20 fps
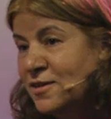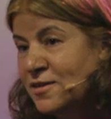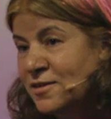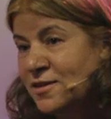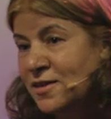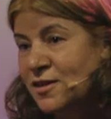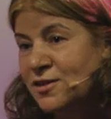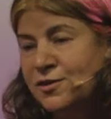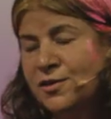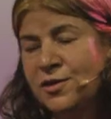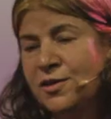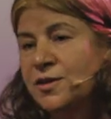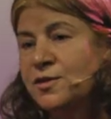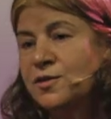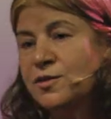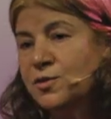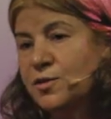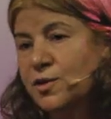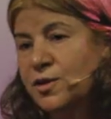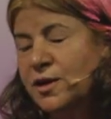answer. There
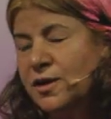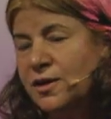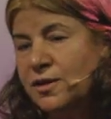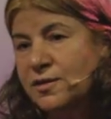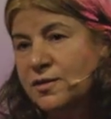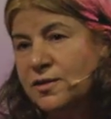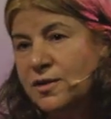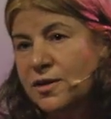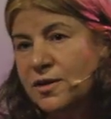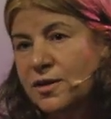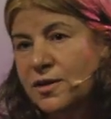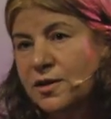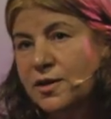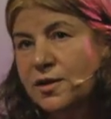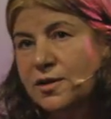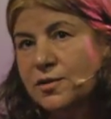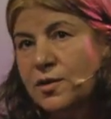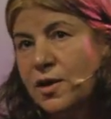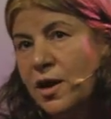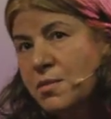is no guarantee.
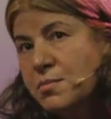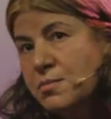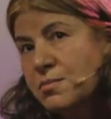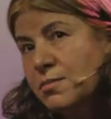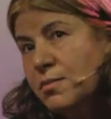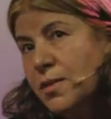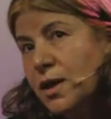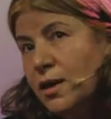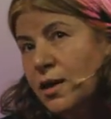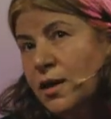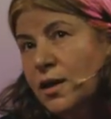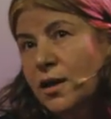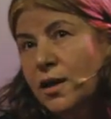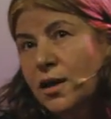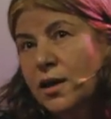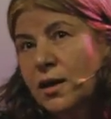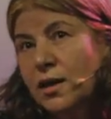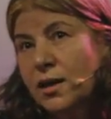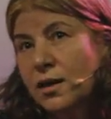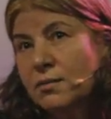So
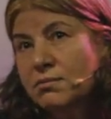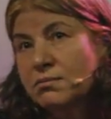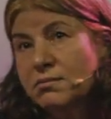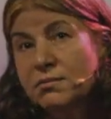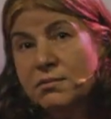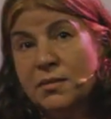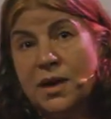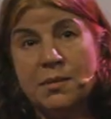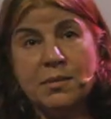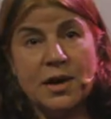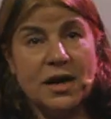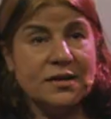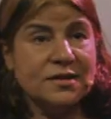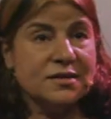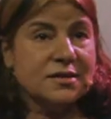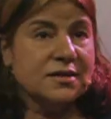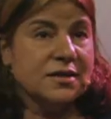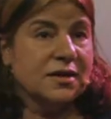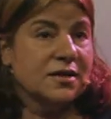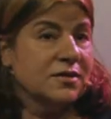I'm
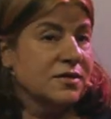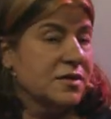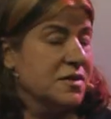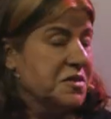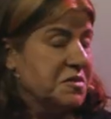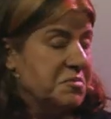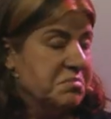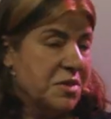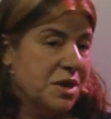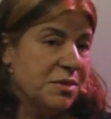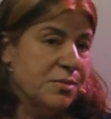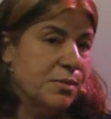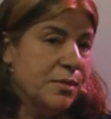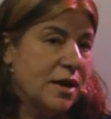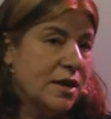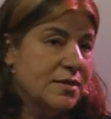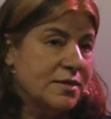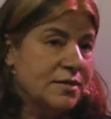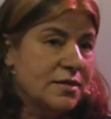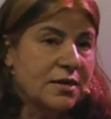asking this, maybe
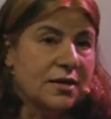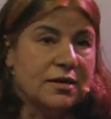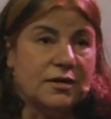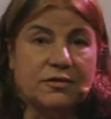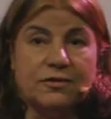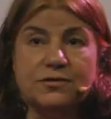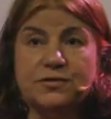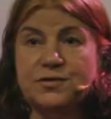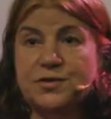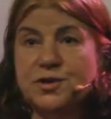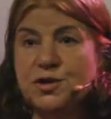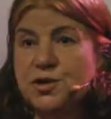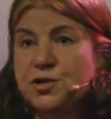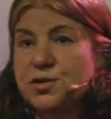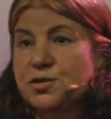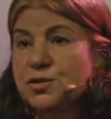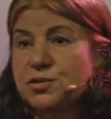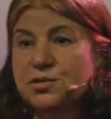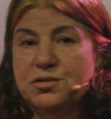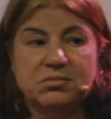myself,
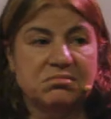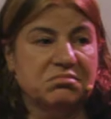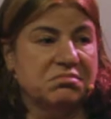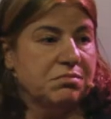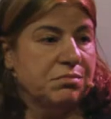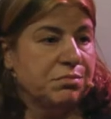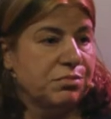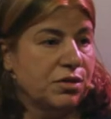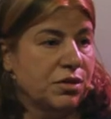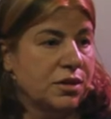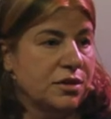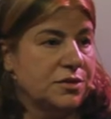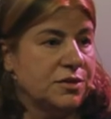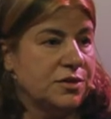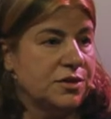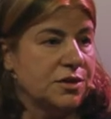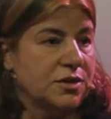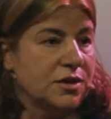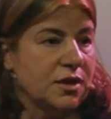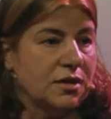you,
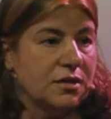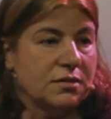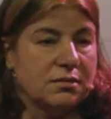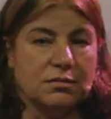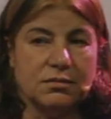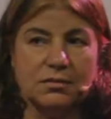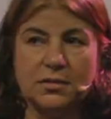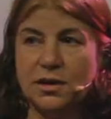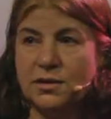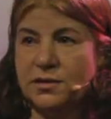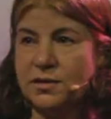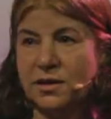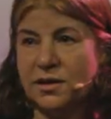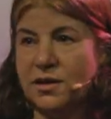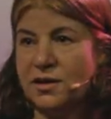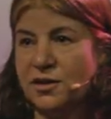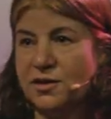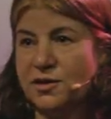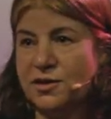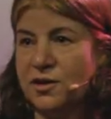politician,
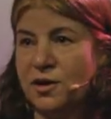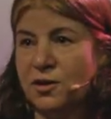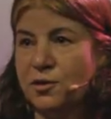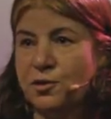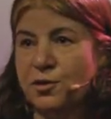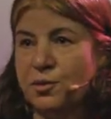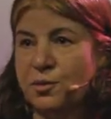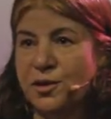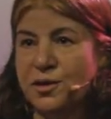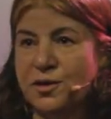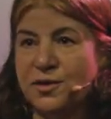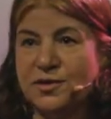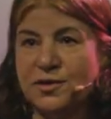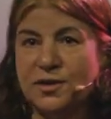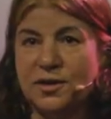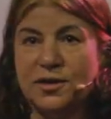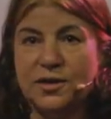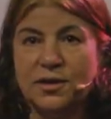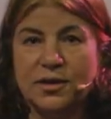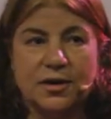international
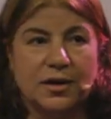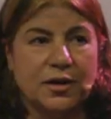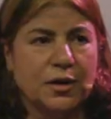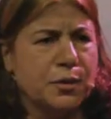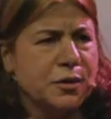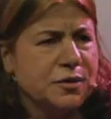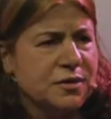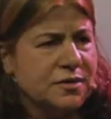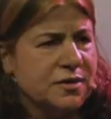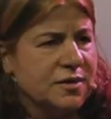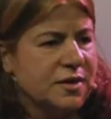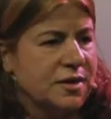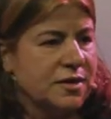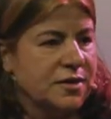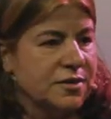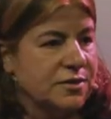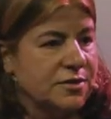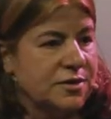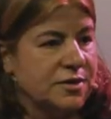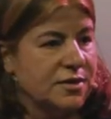community, what to
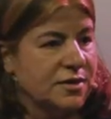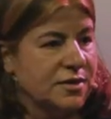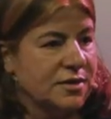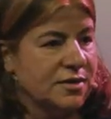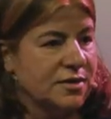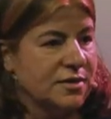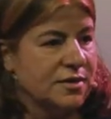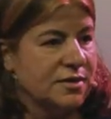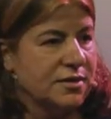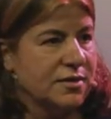guarantee?